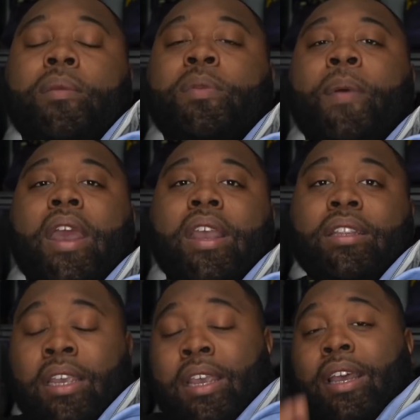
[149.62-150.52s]
page.
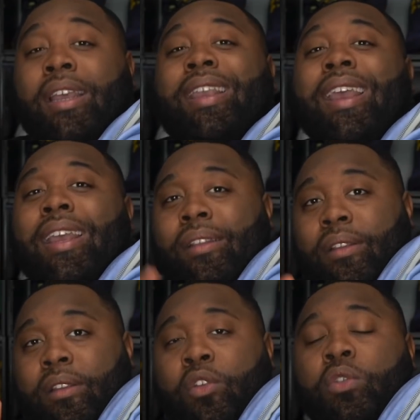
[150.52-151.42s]
Again,
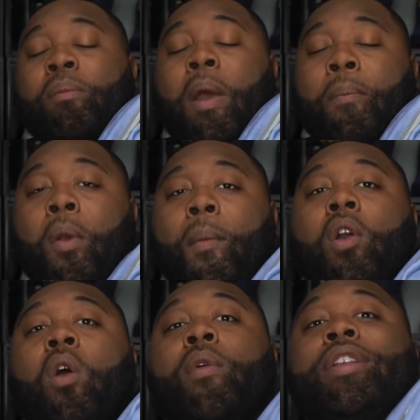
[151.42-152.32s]
using my promo
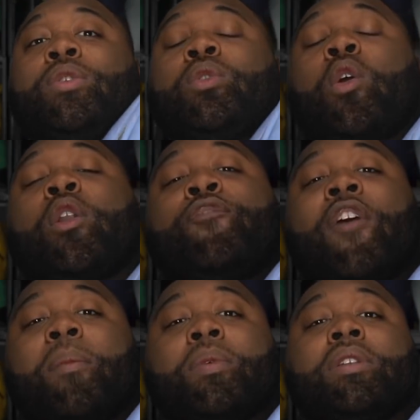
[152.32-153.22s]
code get you
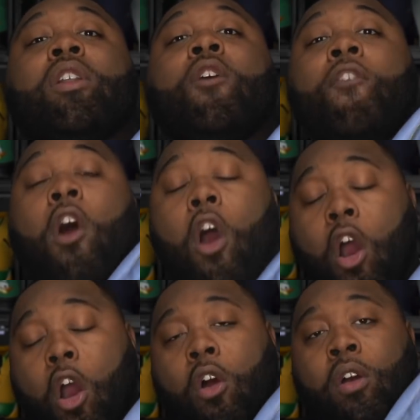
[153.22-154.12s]
thirty-five percent off
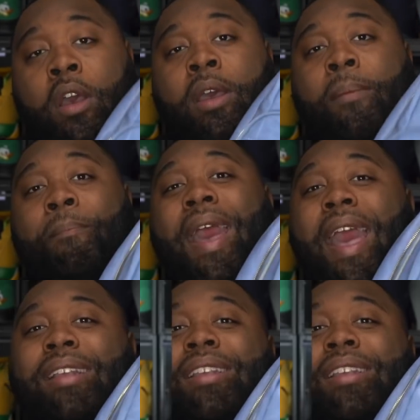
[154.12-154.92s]
all bags. Most of